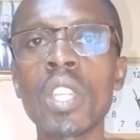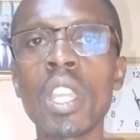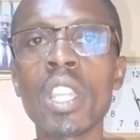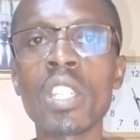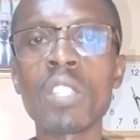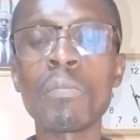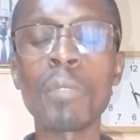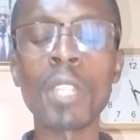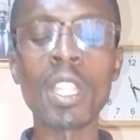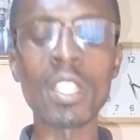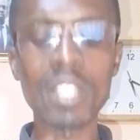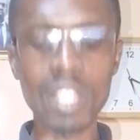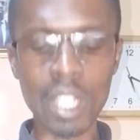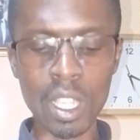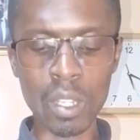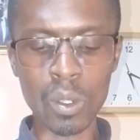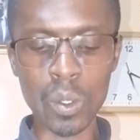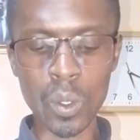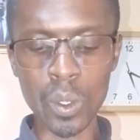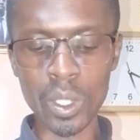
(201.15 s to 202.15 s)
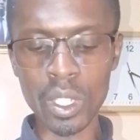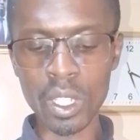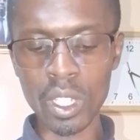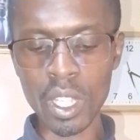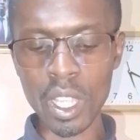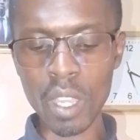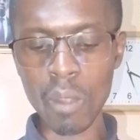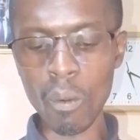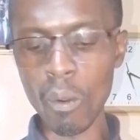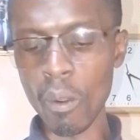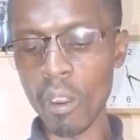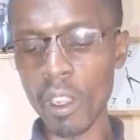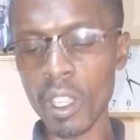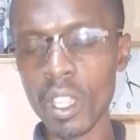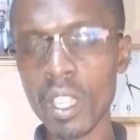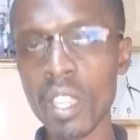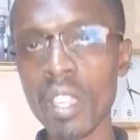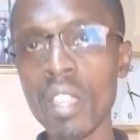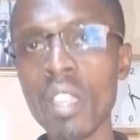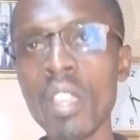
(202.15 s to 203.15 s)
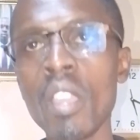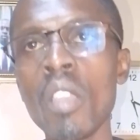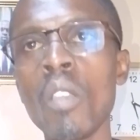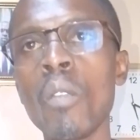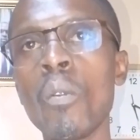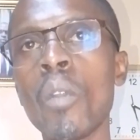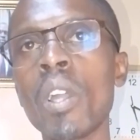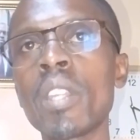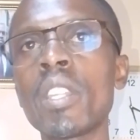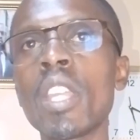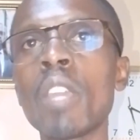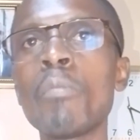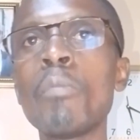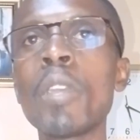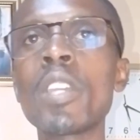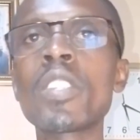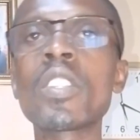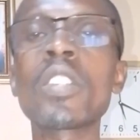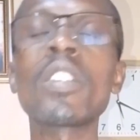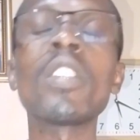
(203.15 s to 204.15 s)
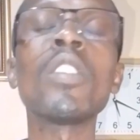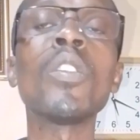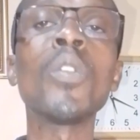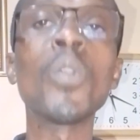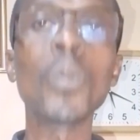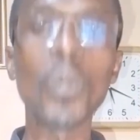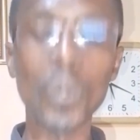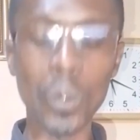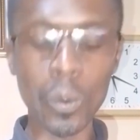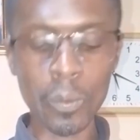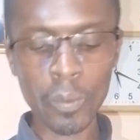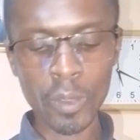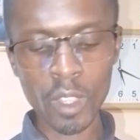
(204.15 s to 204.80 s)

experience they accrued in their work, what they basically do,